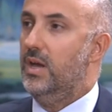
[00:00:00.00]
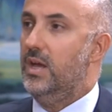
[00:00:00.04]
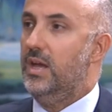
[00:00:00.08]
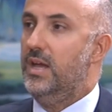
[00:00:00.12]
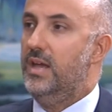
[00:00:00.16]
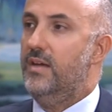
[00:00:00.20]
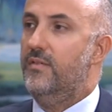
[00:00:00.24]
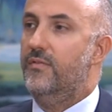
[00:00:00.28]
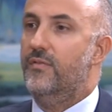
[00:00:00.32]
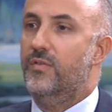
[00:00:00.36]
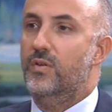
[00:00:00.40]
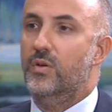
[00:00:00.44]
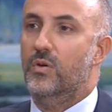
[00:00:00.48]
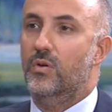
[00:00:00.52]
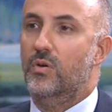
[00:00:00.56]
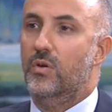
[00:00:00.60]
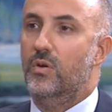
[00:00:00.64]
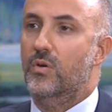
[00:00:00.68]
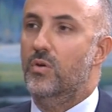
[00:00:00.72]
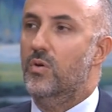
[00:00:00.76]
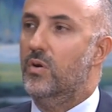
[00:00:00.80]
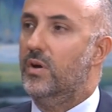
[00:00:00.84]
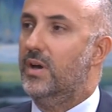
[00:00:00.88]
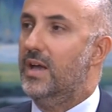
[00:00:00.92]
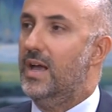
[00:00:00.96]
If you
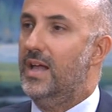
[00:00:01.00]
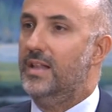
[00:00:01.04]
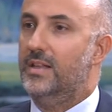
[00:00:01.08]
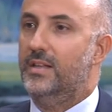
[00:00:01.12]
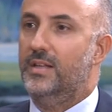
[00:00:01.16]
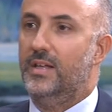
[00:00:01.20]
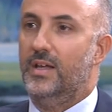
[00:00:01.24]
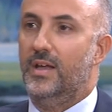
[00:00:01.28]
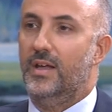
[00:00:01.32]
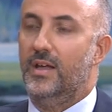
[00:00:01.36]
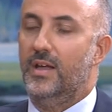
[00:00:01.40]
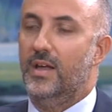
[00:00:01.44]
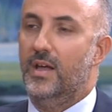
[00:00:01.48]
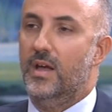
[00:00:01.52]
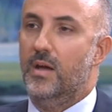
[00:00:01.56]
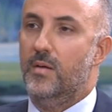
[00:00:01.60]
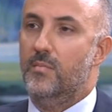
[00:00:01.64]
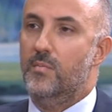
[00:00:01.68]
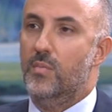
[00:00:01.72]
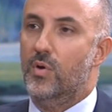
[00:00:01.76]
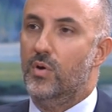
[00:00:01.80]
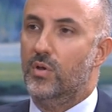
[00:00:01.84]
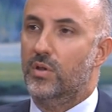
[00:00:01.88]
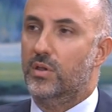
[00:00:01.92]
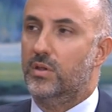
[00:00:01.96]
look at uh,
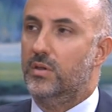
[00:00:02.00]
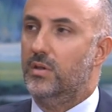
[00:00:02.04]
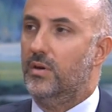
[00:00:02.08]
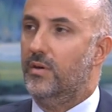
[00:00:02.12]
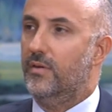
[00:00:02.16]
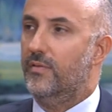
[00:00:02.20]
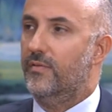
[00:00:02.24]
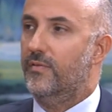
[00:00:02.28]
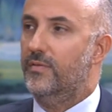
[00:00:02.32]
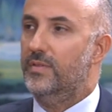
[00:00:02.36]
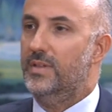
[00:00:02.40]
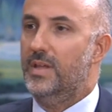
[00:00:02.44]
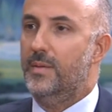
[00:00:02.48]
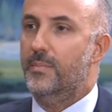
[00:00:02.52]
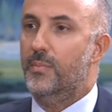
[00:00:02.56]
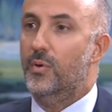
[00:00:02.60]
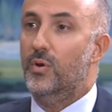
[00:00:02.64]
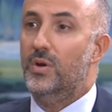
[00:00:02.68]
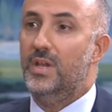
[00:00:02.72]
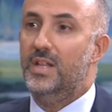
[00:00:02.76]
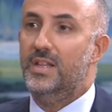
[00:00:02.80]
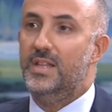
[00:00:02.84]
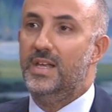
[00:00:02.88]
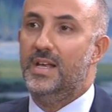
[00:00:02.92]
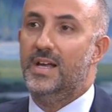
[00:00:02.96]
most of the
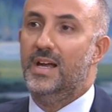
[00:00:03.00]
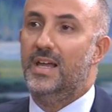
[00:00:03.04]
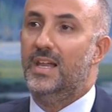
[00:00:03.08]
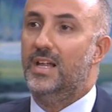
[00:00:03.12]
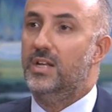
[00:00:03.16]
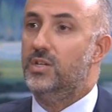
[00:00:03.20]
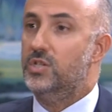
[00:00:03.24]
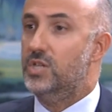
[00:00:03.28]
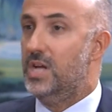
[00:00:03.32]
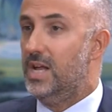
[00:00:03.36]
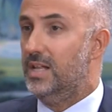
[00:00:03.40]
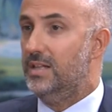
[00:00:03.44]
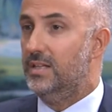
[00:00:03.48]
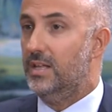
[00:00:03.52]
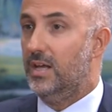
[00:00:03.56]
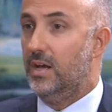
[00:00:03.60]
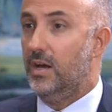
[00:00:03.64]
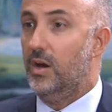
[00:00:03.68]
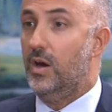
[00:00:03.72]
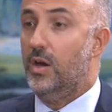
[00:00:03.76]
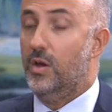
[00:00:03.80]
political agenda,